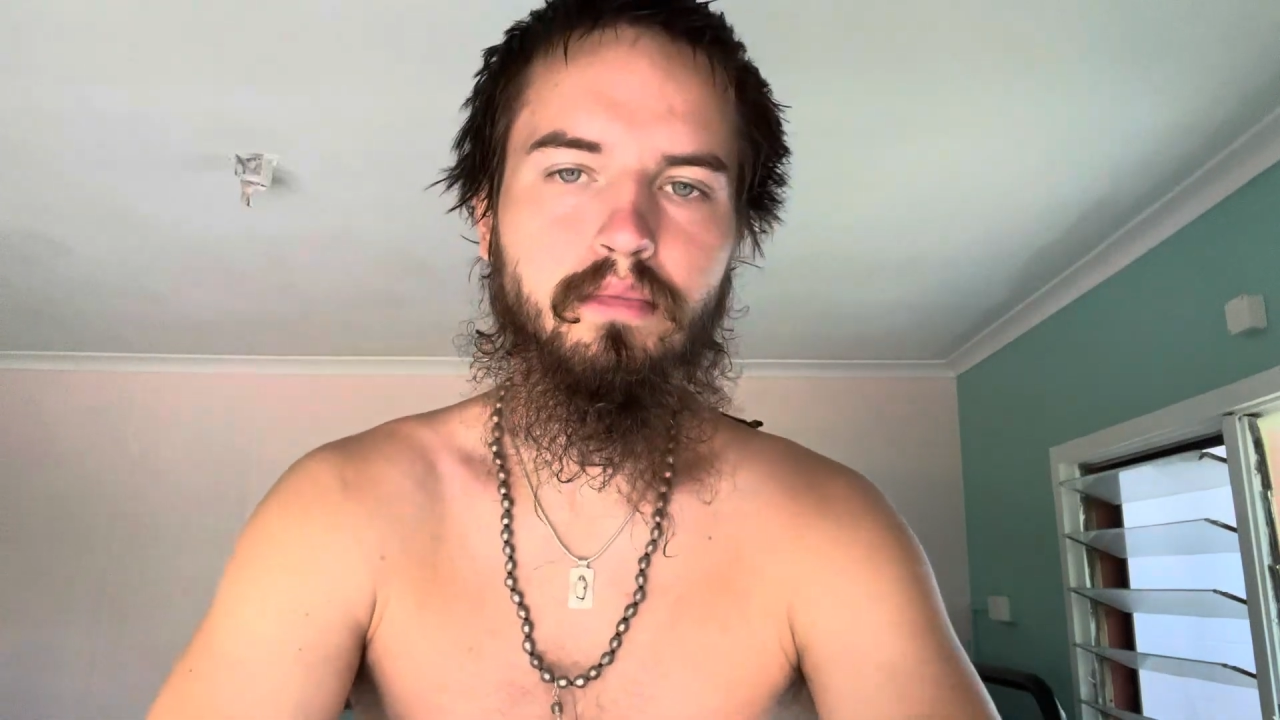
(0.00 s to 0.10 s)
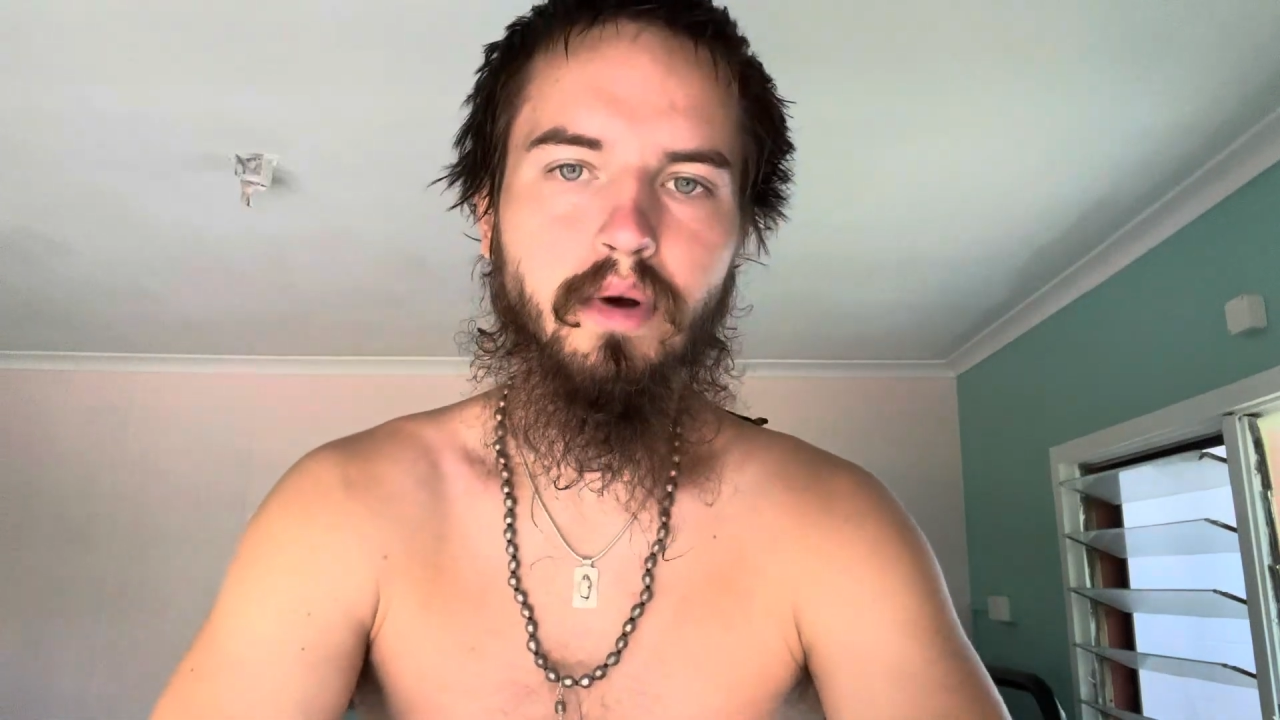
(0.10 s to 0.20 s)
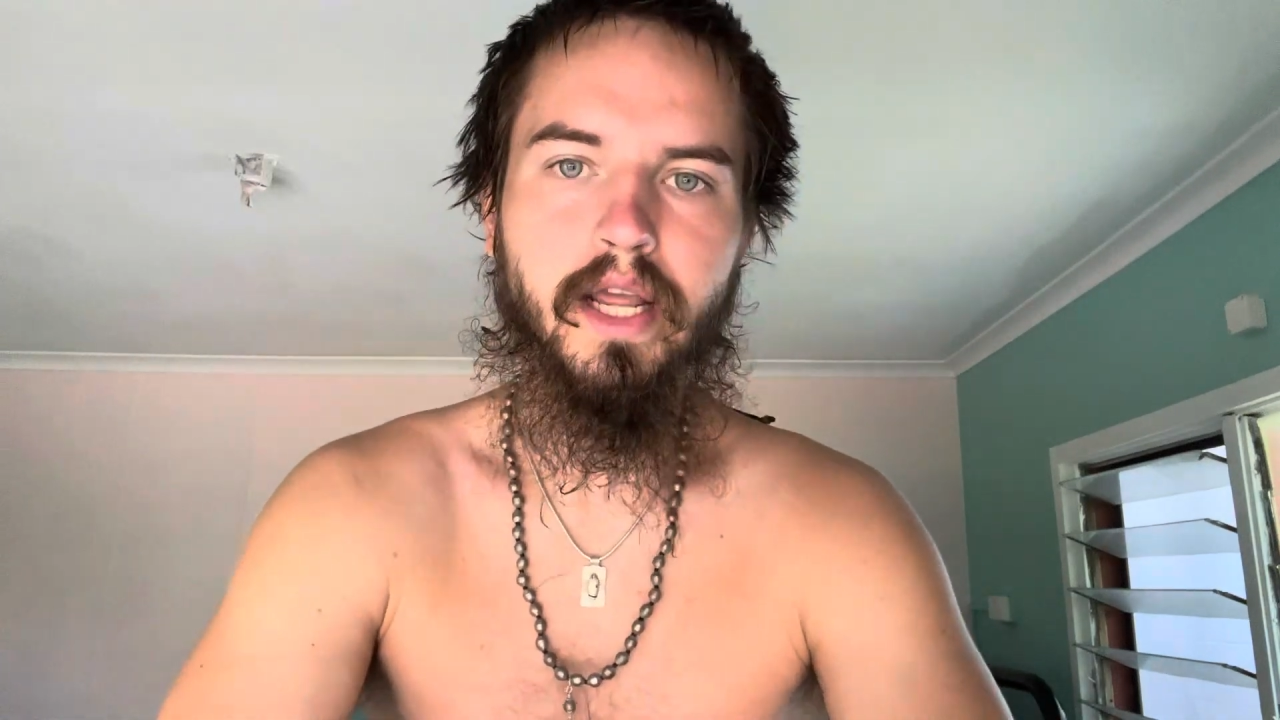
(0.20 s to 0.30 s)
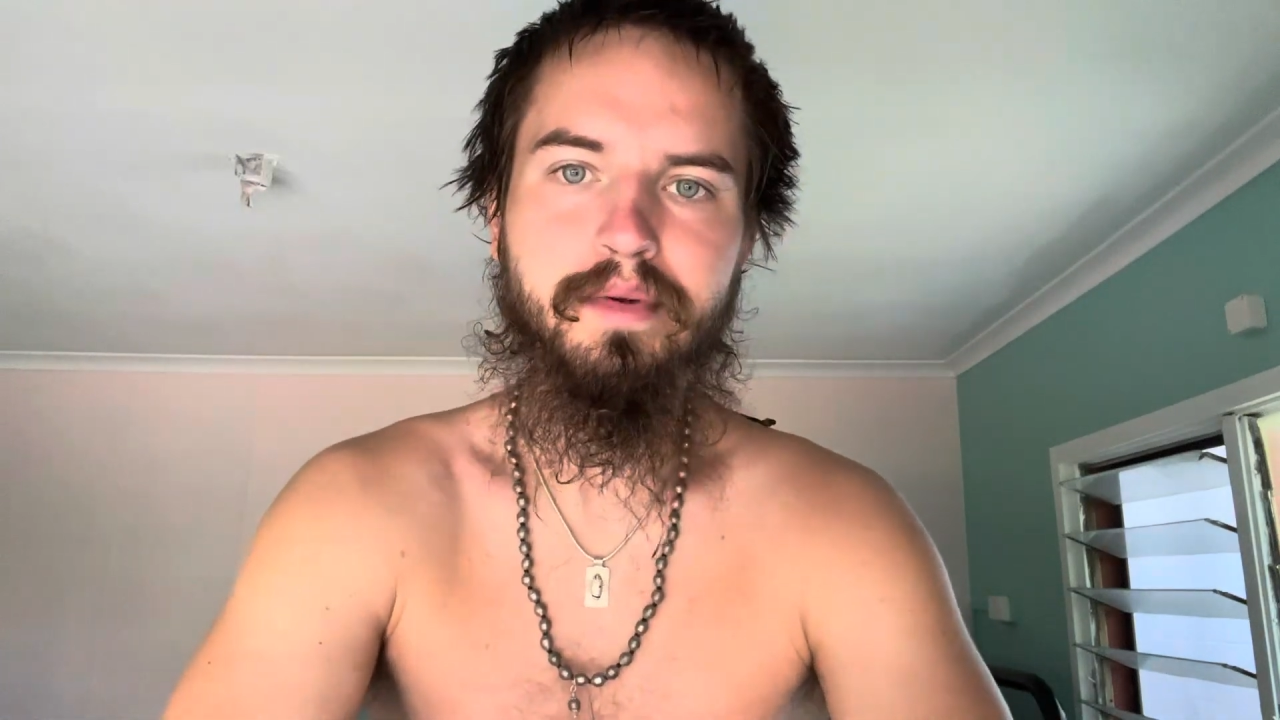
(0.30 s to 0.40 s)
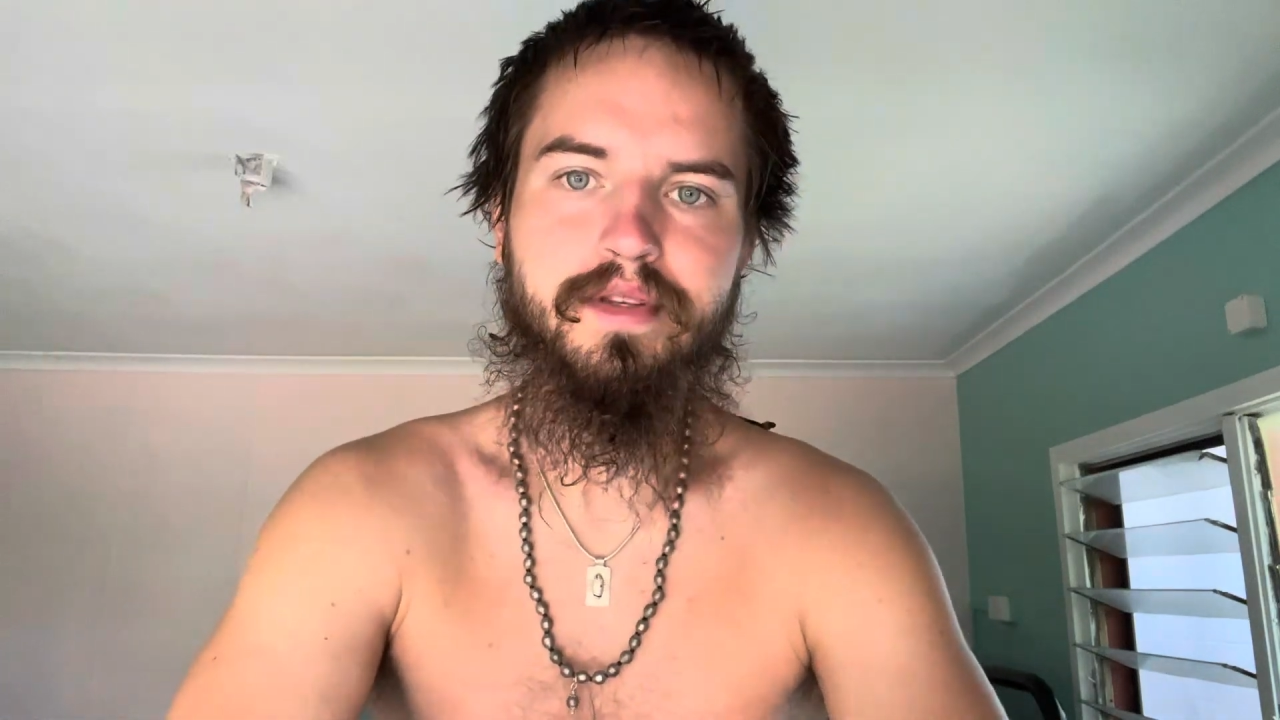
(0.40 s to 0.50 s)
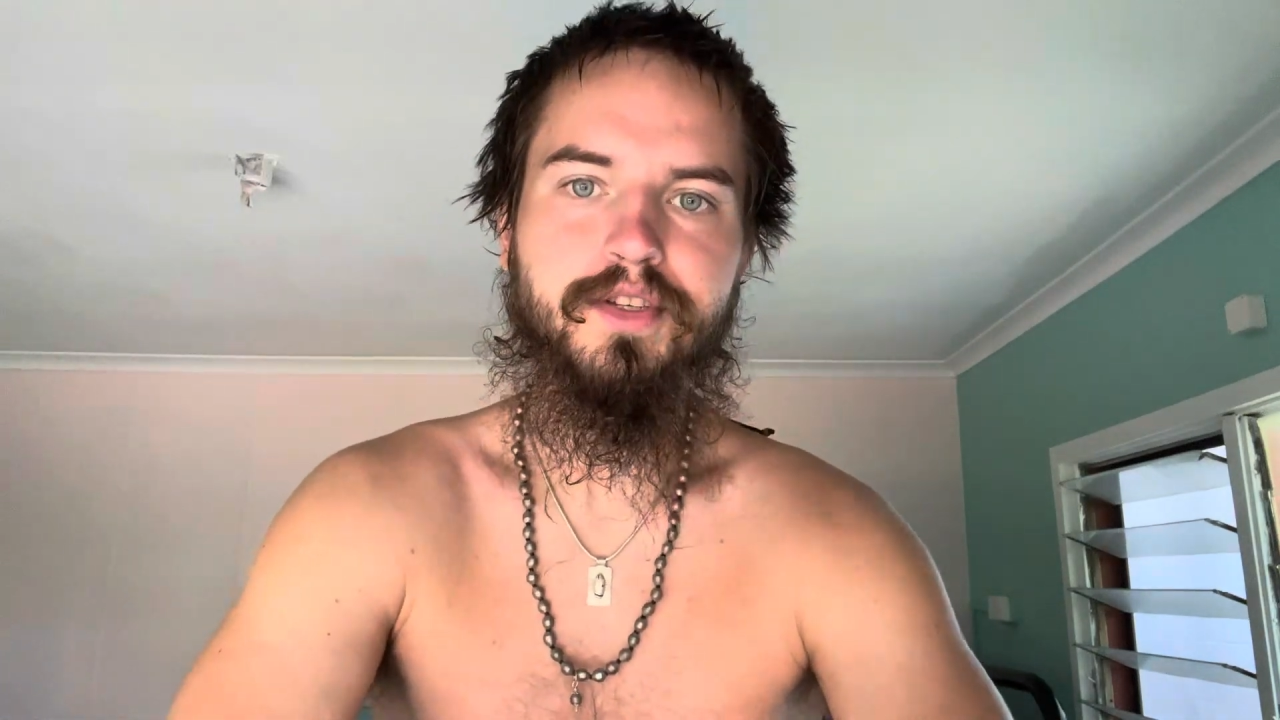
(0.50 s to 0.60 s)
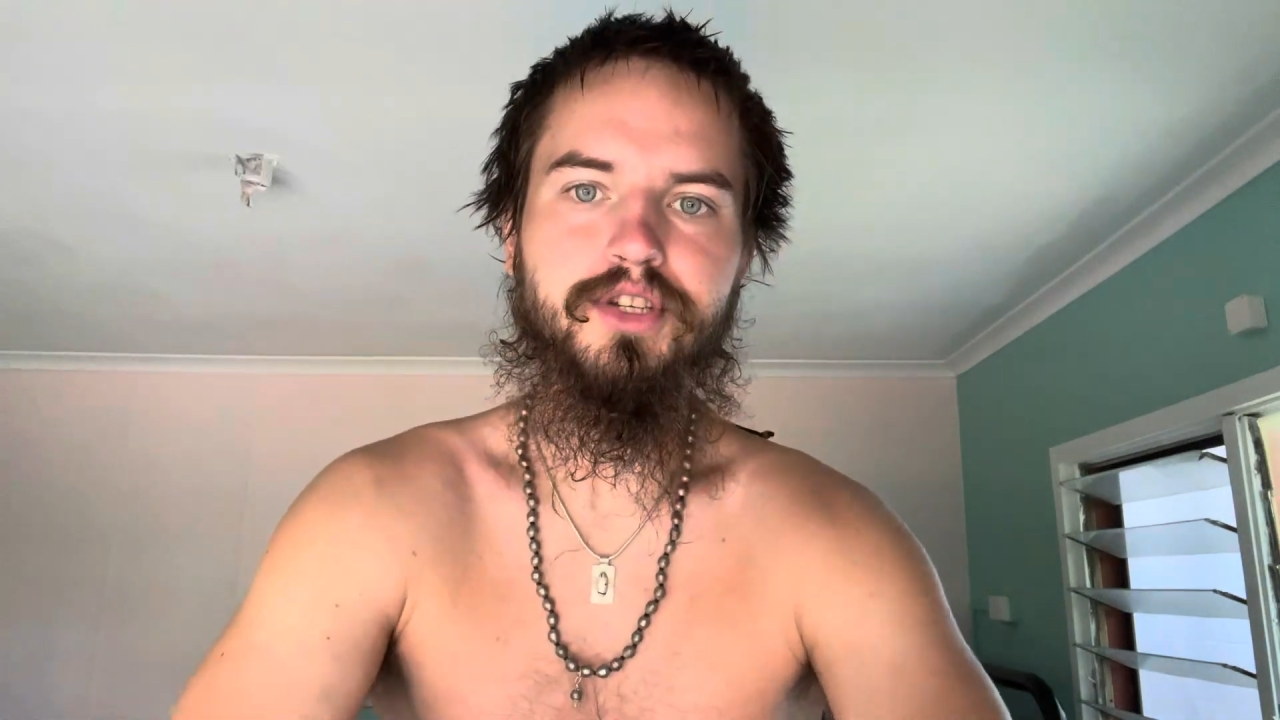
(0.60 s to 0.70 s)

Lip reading: My name is